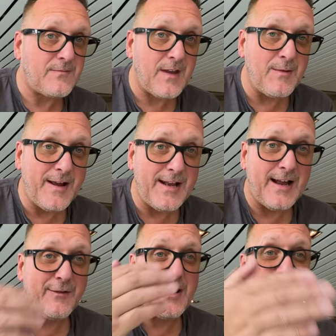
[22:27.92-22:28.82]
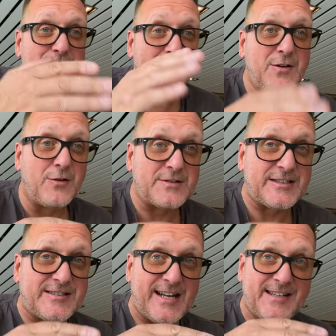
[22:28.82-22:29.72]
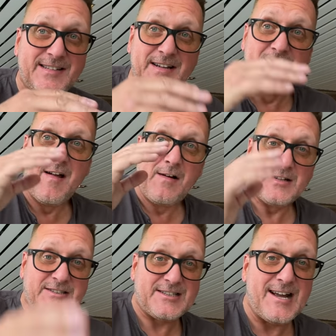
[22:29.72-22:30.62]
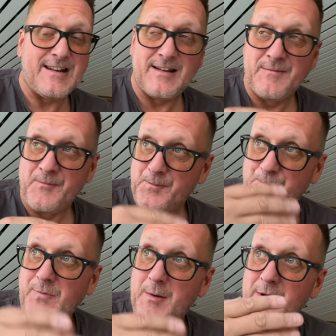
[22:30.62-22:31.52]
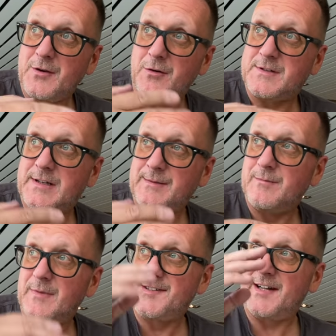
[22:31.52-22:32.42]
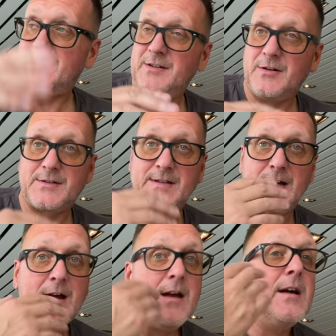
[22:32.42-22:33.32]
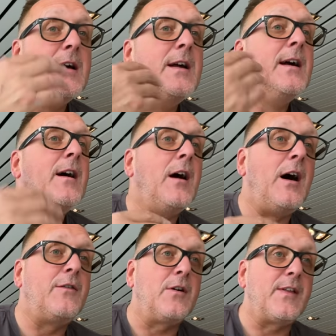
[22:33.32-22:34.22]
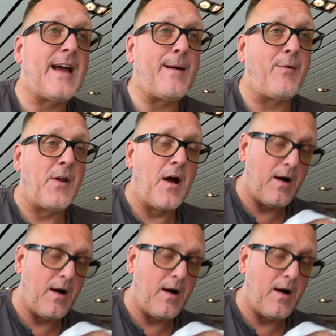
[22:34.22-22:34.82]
I mean, as my daughter says, as Caitlin, my daughter, my second daughter. Oh, I've got the dab on.